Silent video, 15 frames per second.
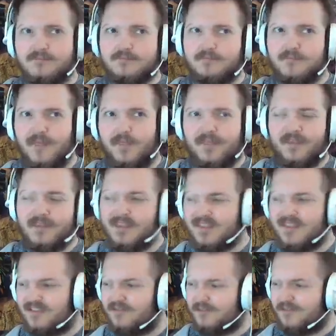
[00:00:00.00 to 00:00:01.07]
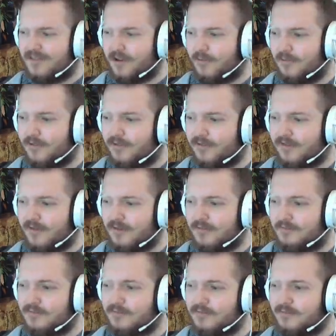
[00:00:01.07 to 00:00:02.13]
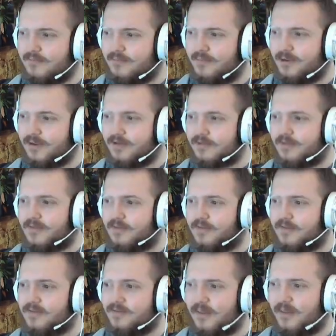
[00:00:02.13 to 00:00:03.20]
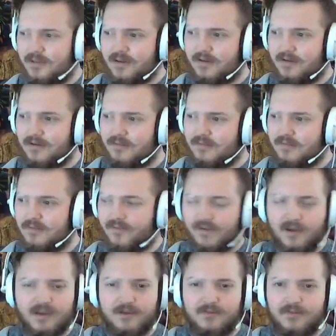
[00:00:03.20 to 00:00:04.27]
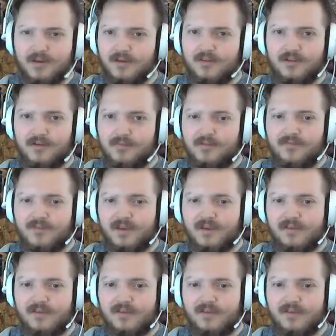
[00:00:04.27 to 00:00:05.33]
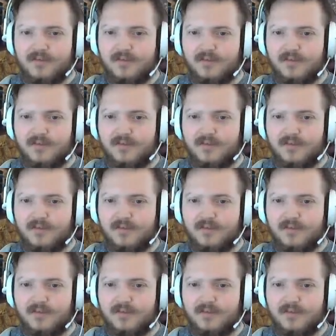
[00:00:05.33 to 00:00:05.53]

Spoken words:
I think that's everything I wanted to say, but let me know if I went a little bit fast.